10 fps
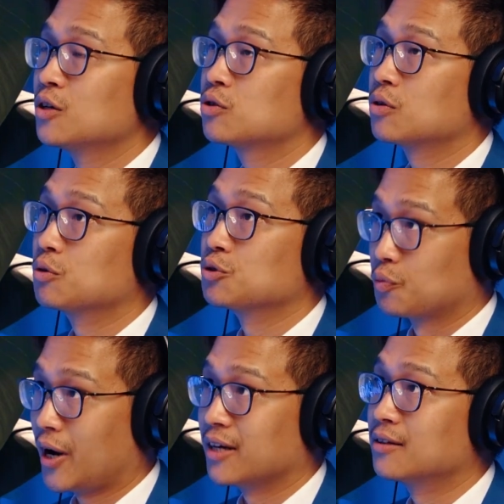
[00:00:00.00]
So
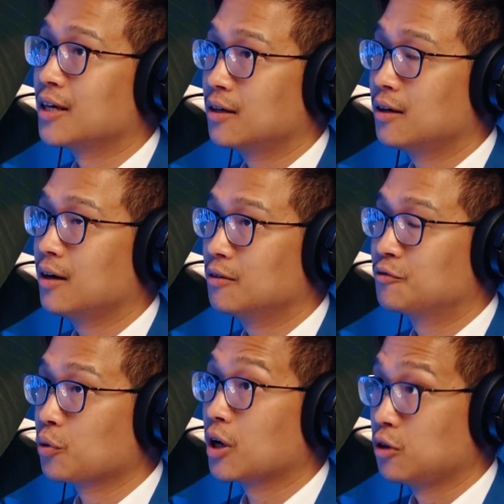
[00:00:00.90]
you're right.
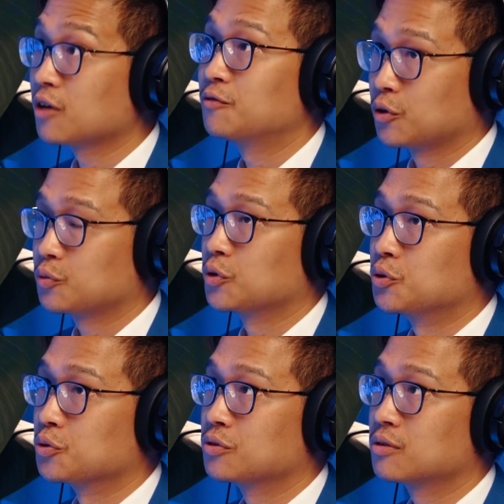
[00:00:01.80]
A lot of folks will
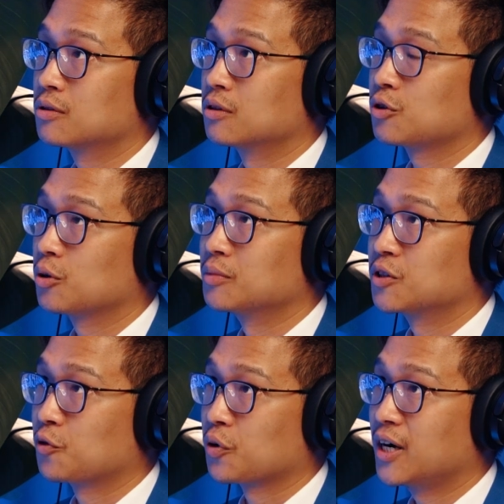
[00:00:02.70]
use the term
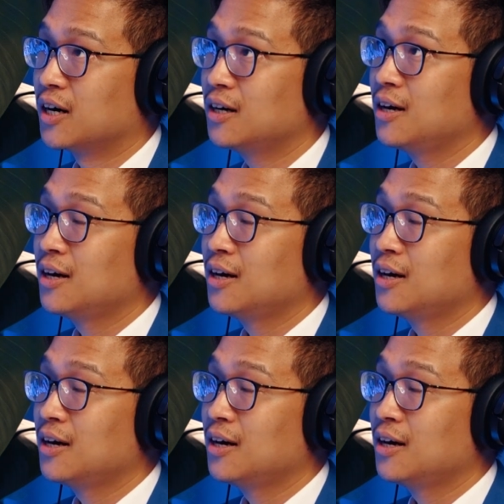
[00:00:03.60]
dysphoria.